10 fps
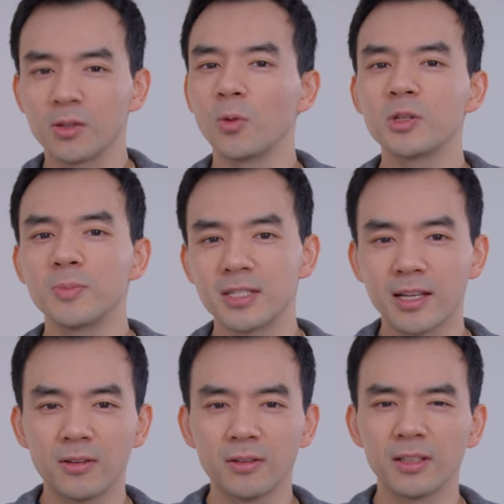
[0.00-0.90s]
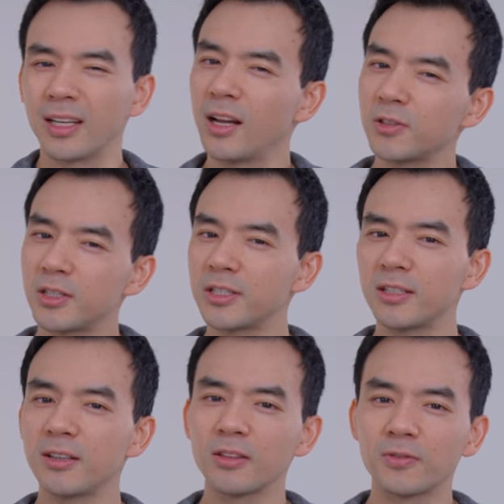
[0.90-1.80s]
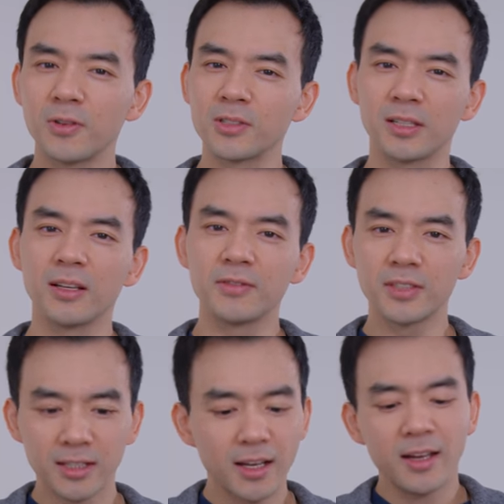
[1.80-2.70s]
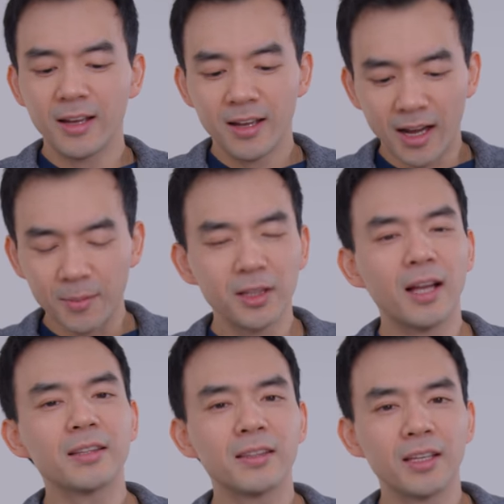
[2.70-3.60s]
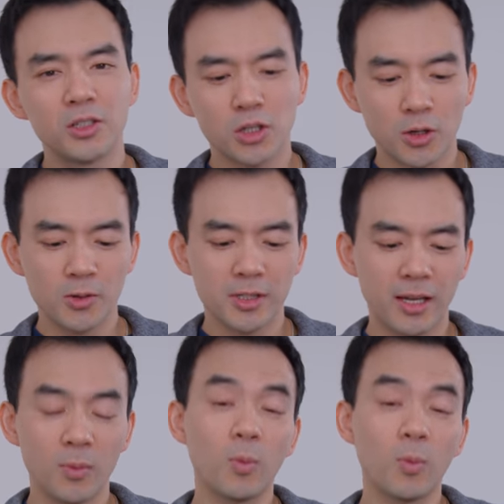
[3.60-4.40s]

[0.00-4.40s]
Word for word: has always missed out on, like LG did it on their phones, I loved it. I'm glad that they chose a